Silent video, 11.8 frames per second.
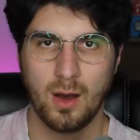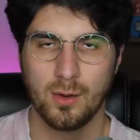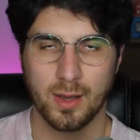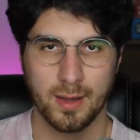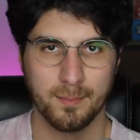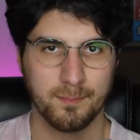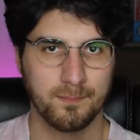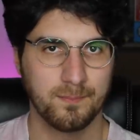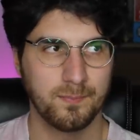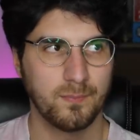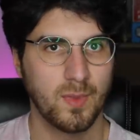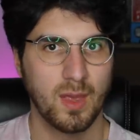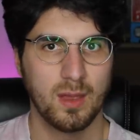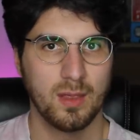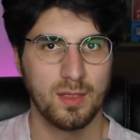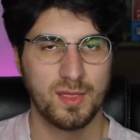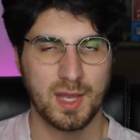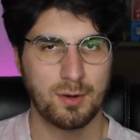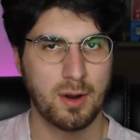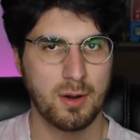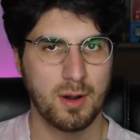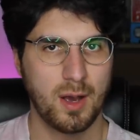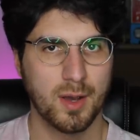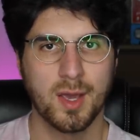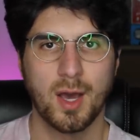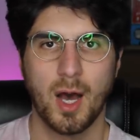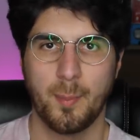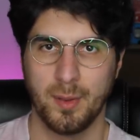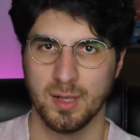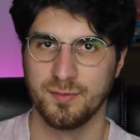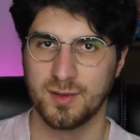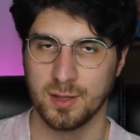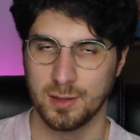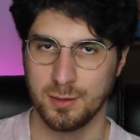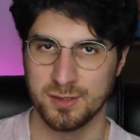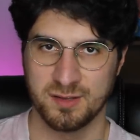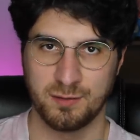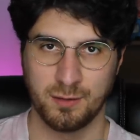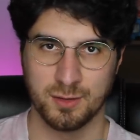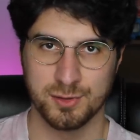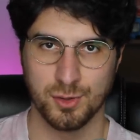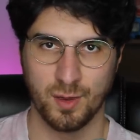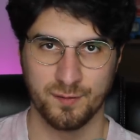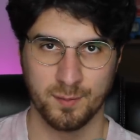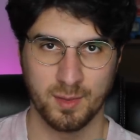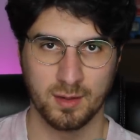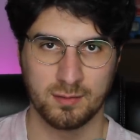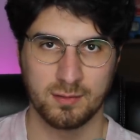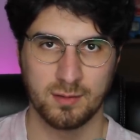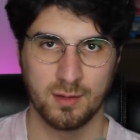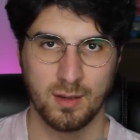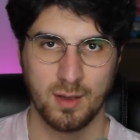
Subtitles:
Okay. There are a couple of conclusions you can draw from this.